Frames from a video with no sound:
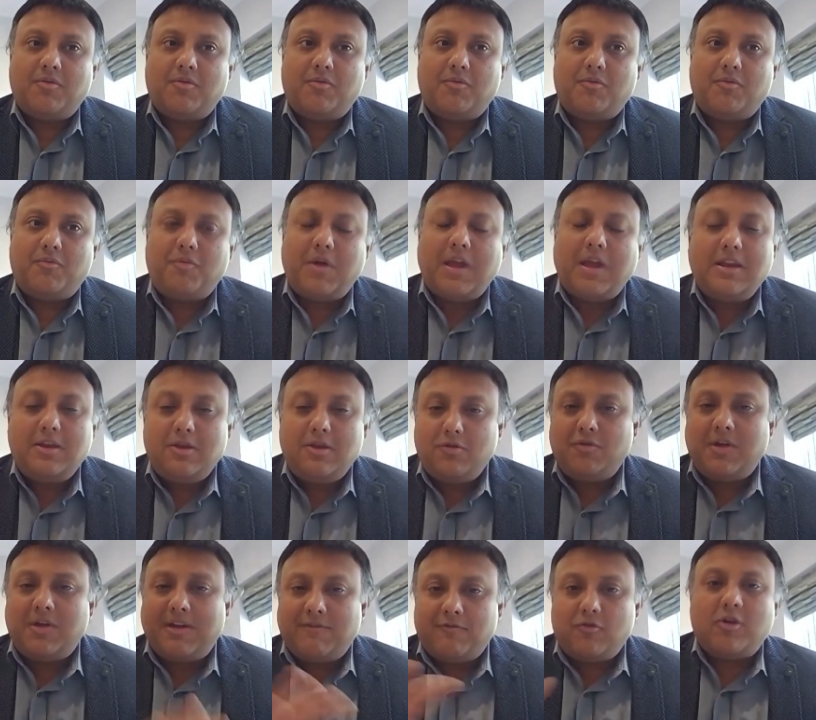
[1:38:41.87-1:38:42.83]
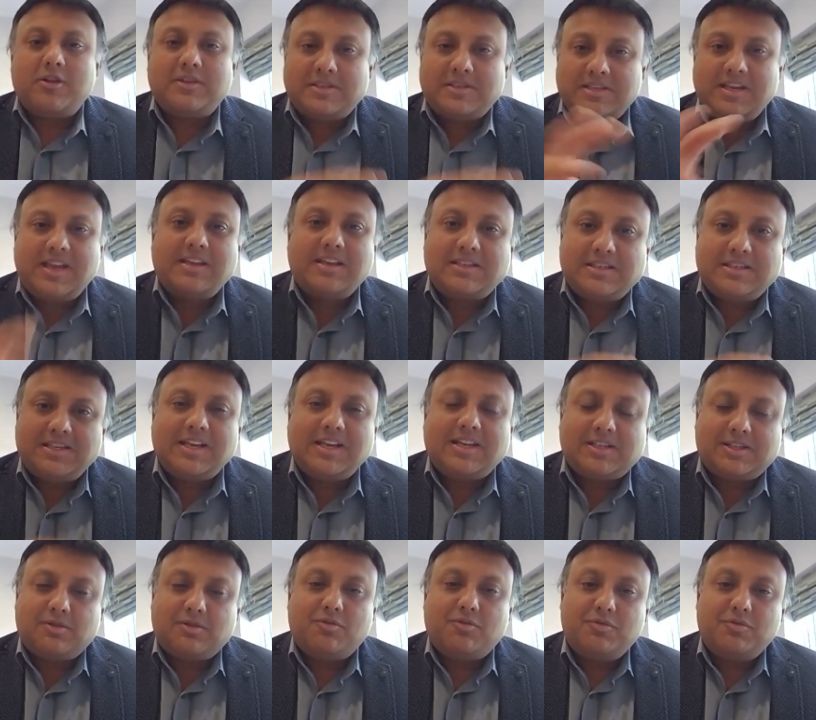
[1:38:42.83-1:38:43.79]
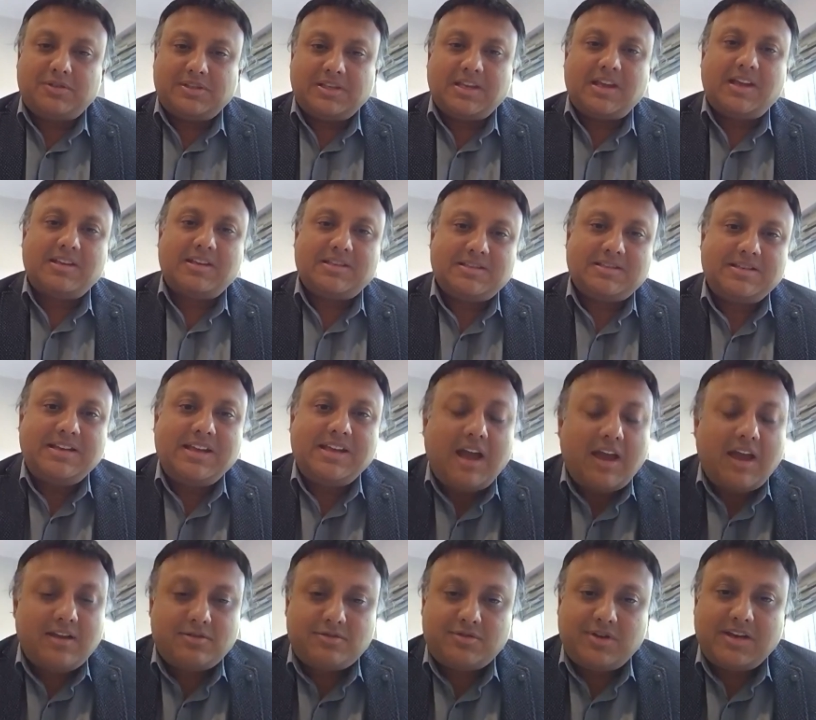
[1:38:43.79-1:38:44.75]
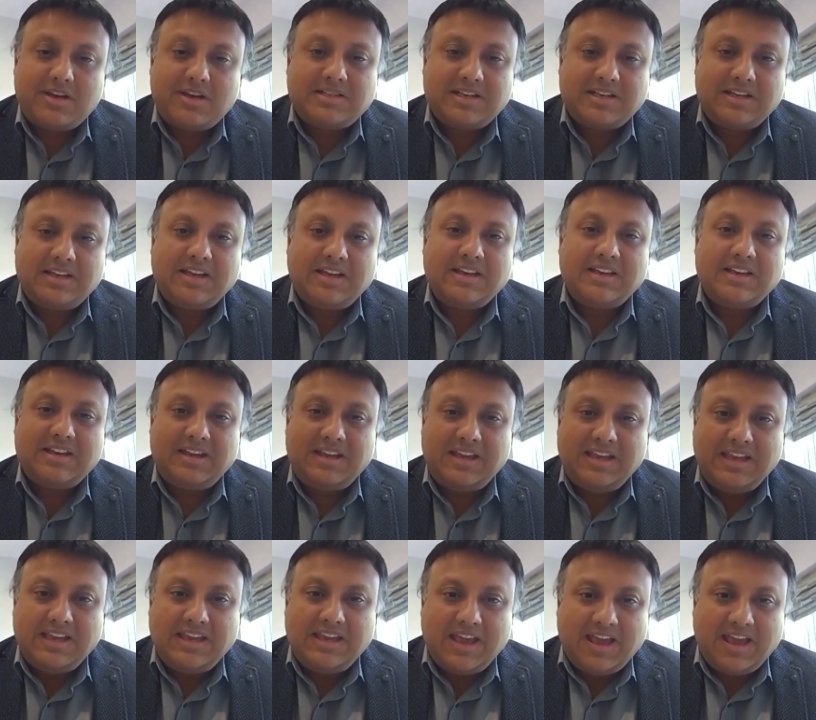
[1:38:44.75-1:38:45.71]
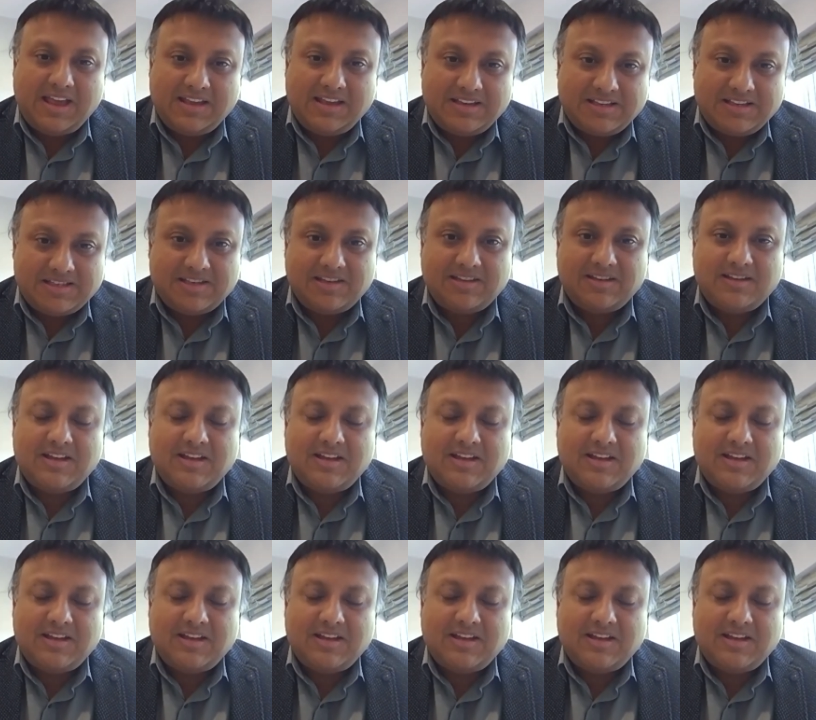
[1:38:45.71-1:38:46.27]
when you have got, say, 6 oocytes dehydrating in ES,